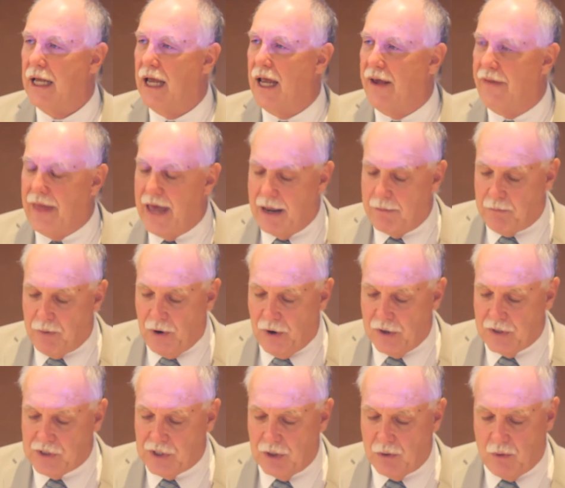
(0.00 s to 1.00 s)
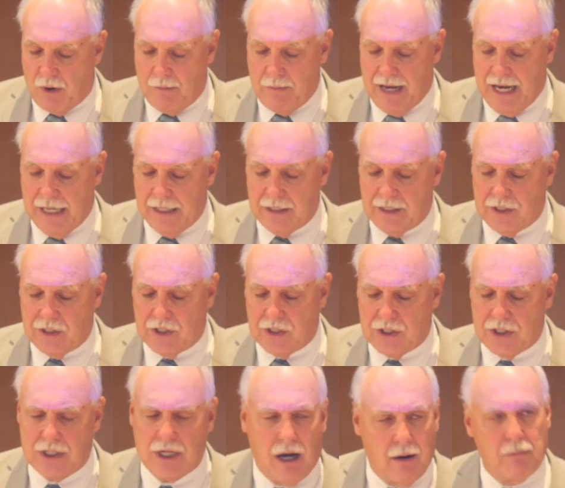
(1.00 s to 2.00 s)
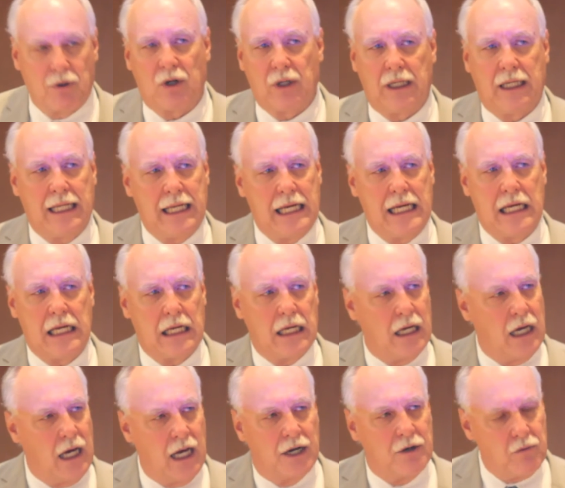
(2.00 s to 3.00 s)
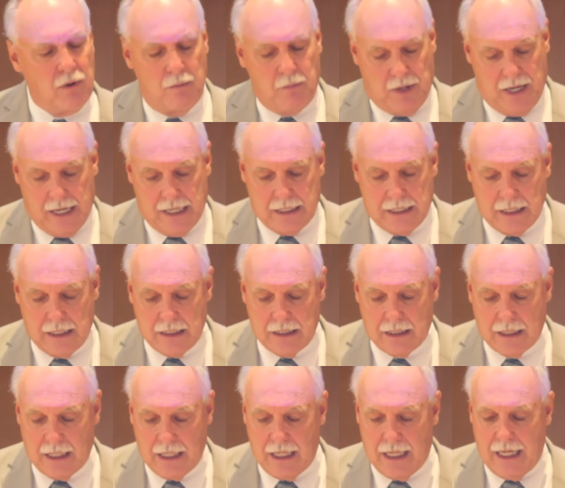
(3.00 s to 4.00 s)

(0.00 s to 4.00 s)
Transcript: and that person remains stubbornly unrepentant,